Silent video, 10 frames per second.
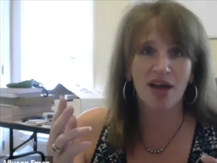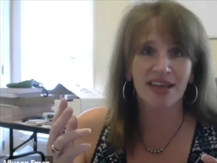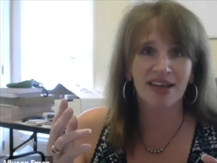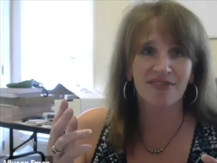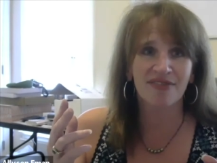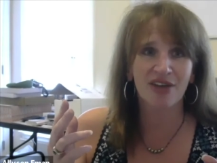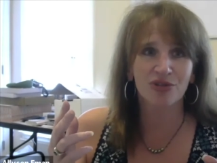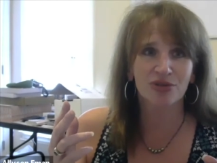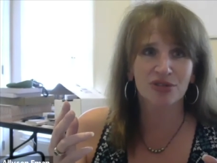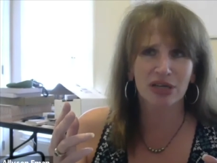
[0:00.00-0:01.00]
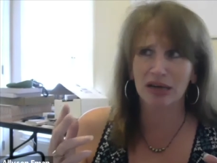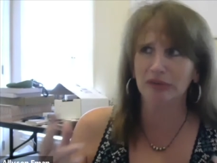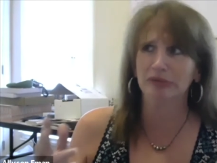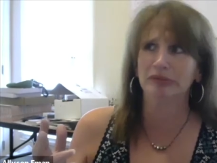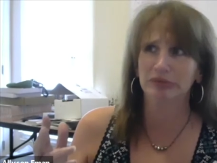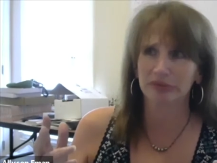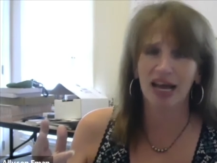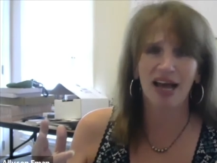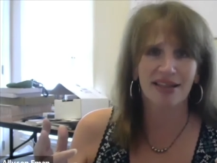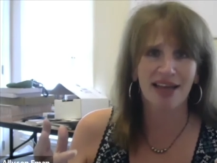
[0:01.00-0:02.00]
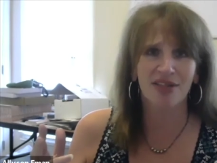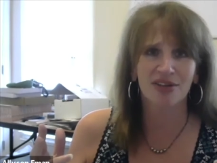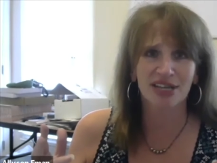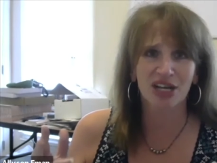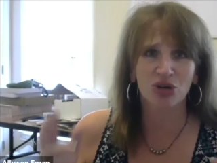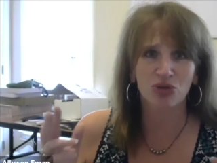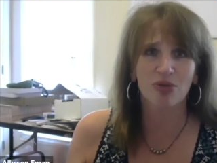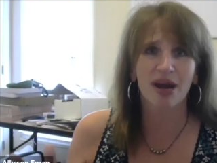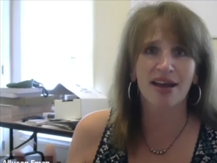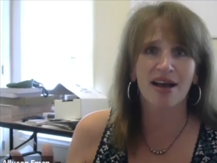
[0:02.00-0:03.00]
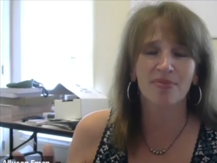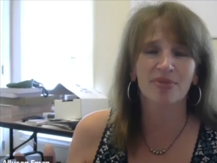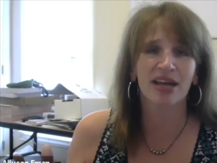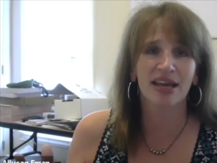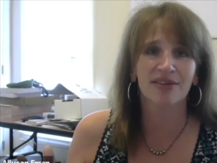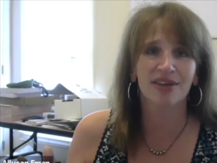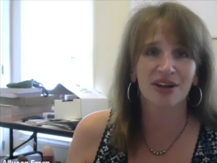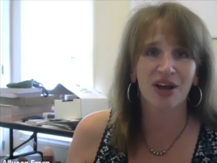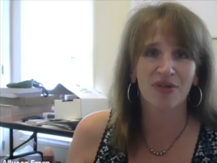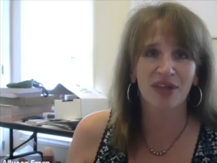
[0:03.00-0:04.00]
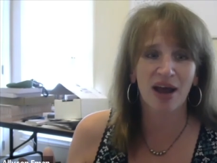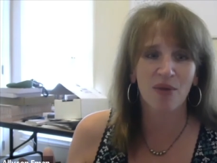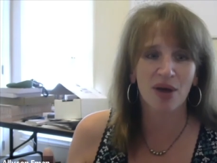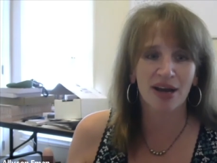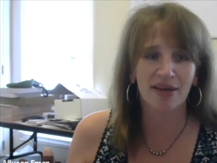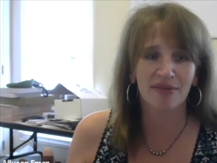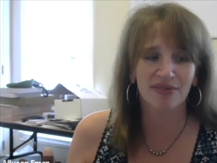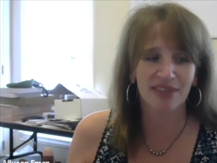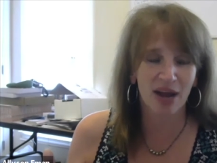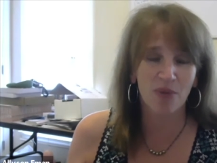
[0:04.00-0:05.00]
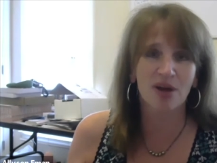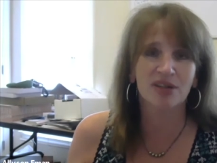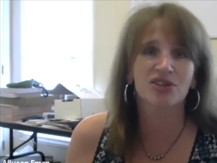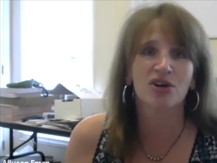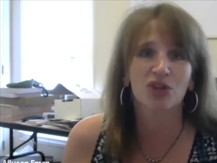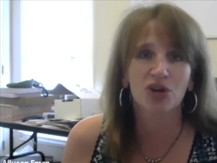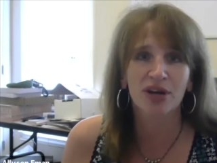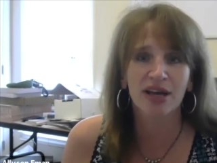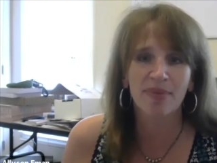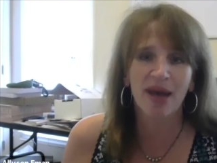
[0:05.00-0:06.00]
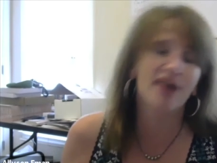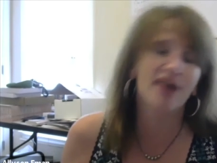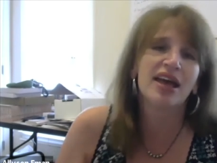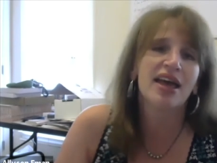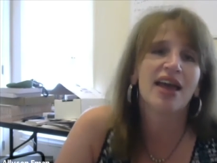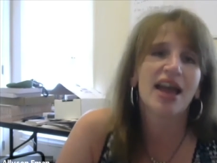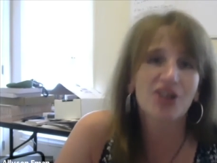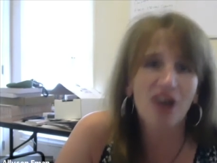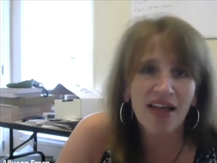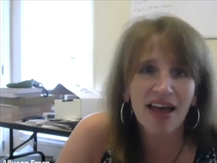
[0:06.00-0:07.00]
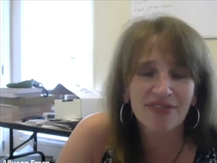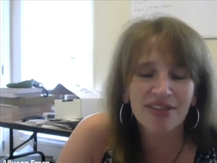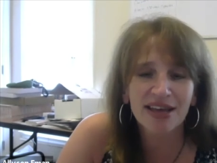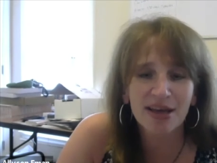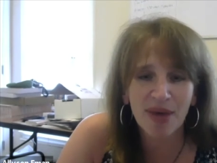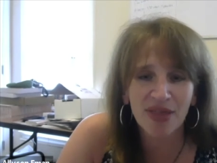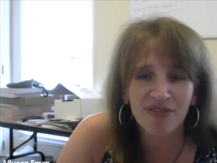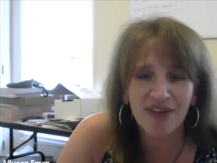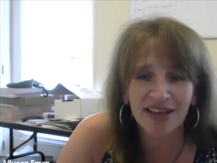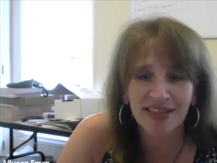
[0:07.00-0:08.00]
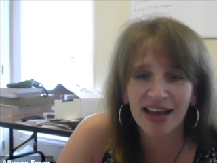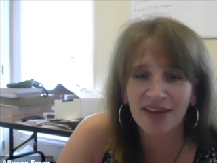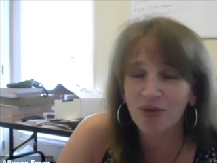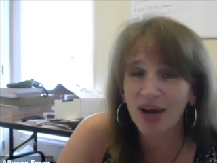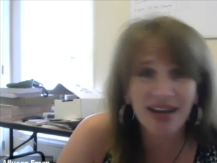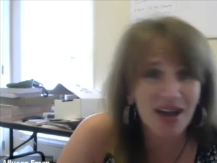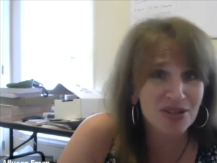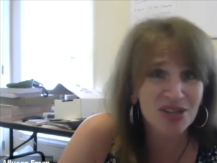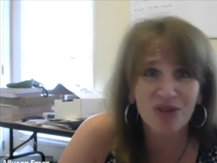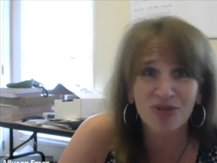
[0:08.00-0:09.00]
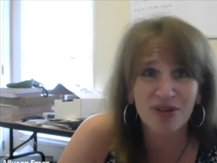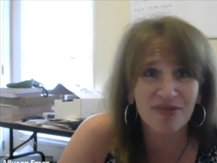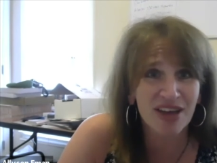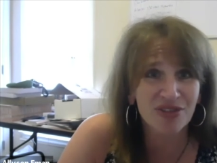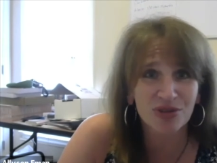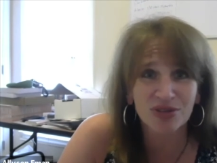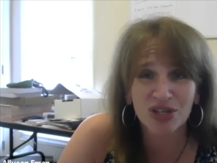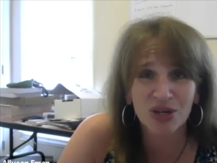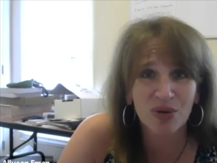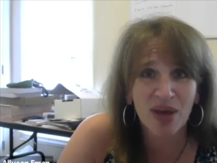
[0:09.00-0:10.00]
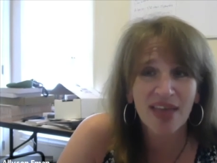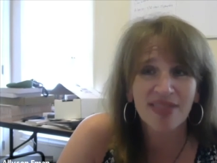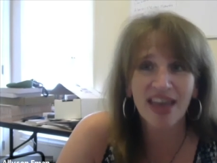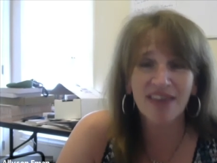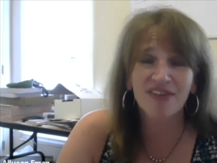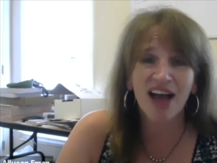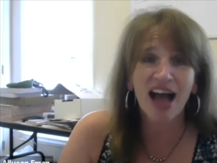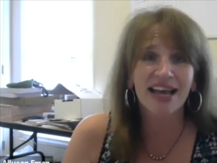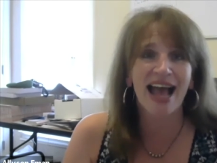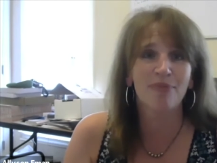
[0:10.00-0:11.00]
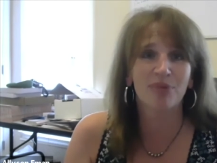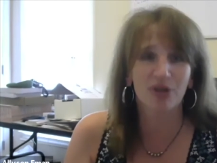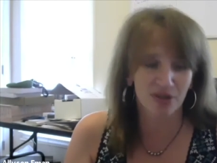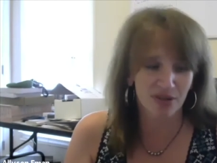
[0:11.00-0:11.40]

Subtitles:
the investors to go, God, that looks like a great company, that I want to start learning about. And y'all have to think about the fact that right now it's hard for investors too. They've got capital.